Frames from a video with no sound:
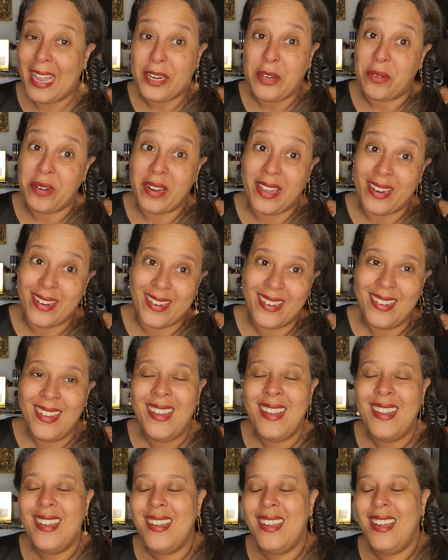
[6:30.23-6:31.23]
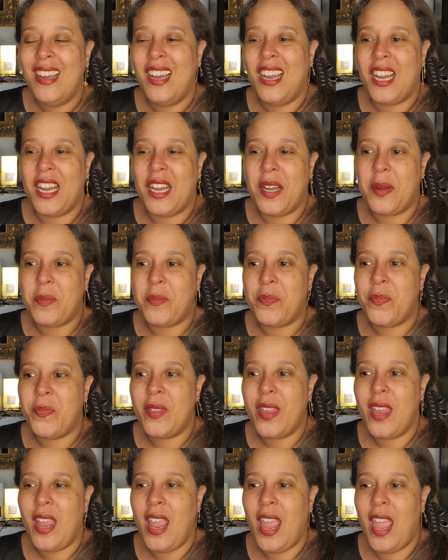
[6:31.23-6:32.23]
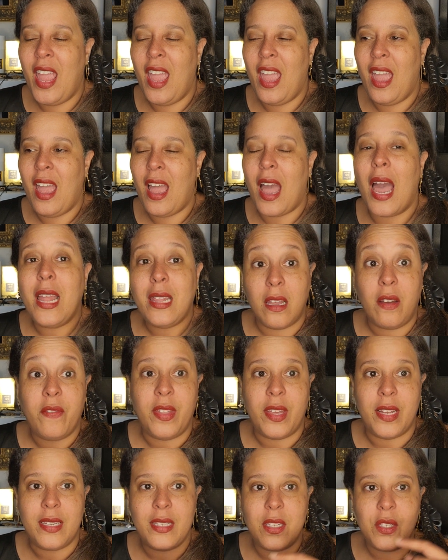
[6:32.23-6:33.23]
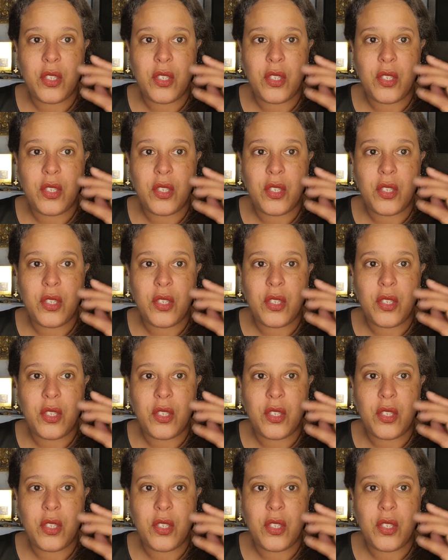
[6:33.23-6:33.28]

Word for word: I don't edit. Um, I love this.